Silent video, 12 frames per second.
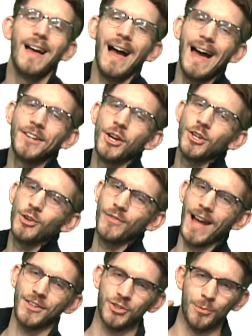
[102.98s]
I know you've
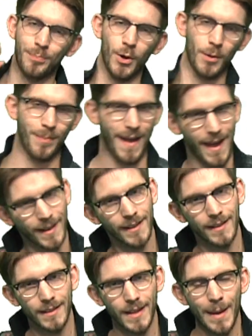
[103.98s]
got your book bag,
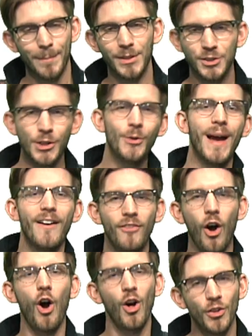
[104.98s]
but do you have
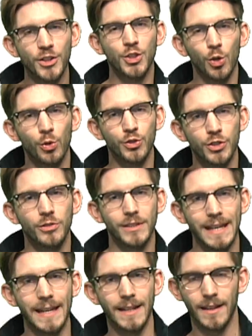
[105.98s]
all the tools you'll
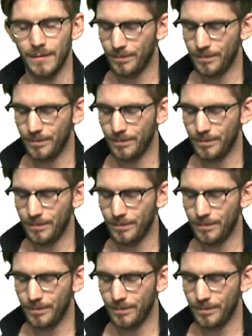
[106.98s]
need?